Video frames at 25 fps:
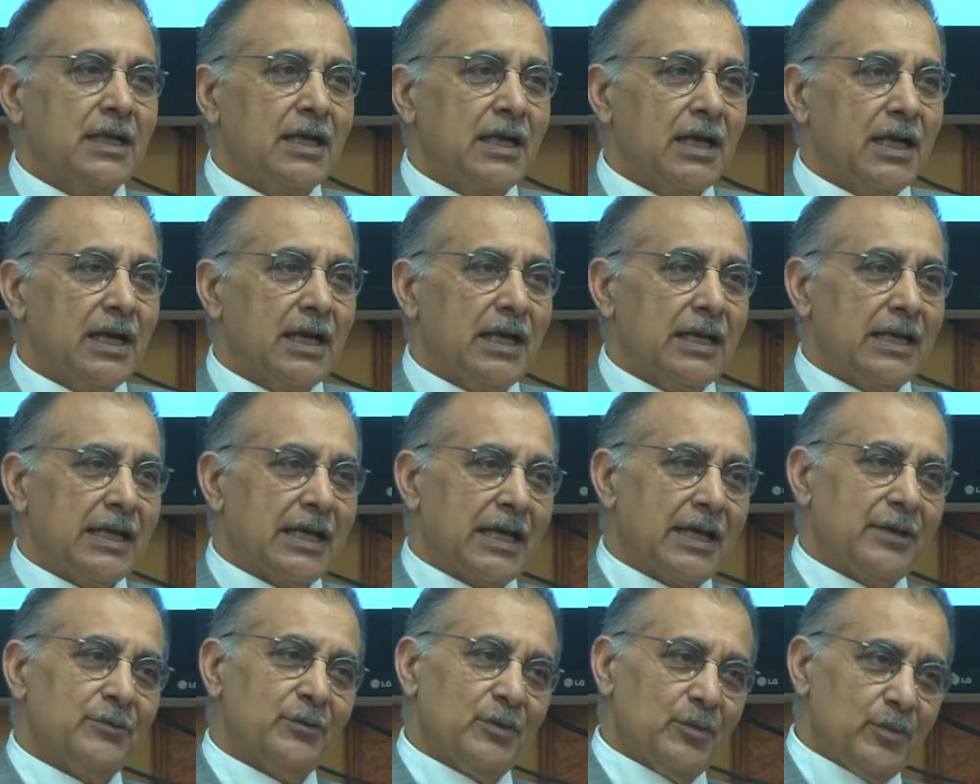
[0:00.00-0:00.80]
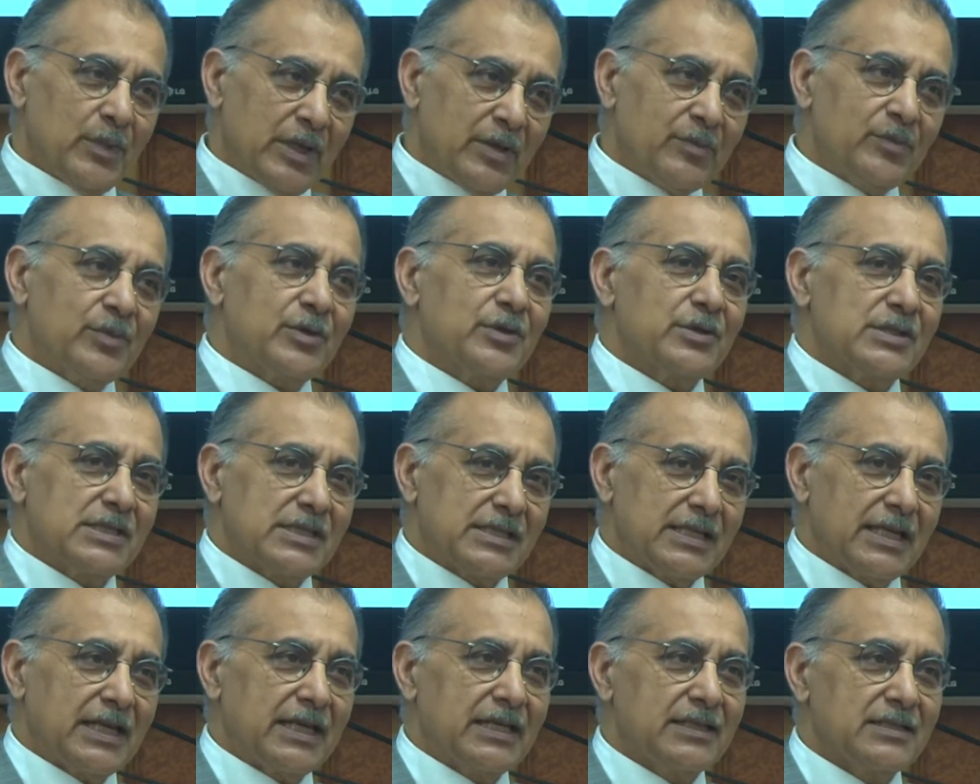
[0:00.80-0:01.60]
And I remember
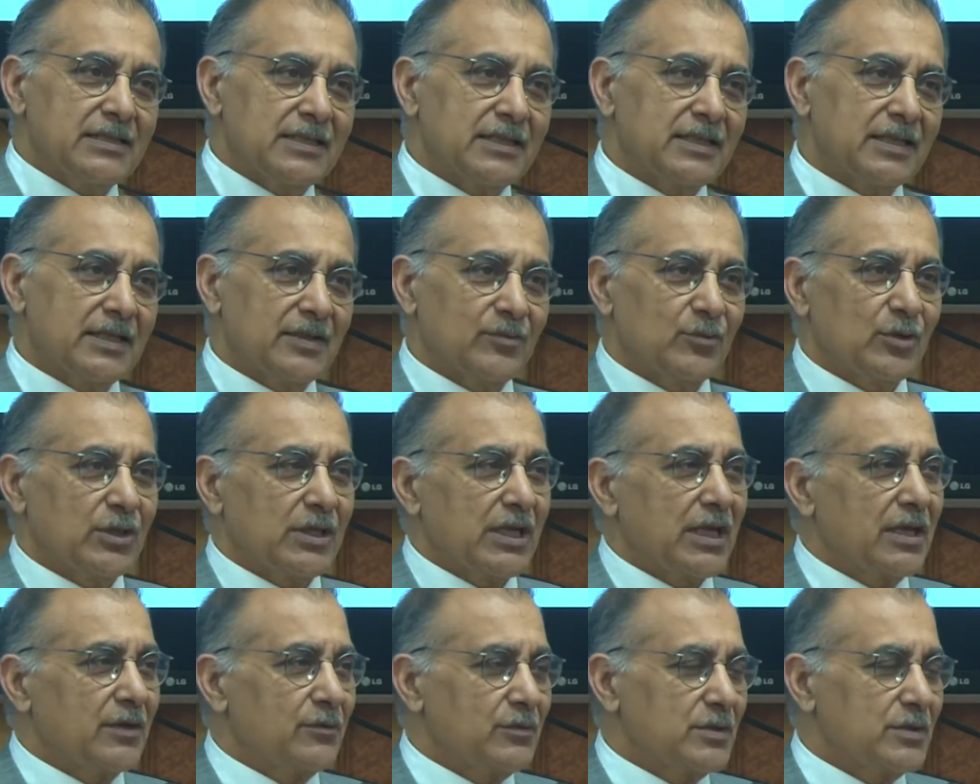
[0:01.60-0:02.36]
saying to him when I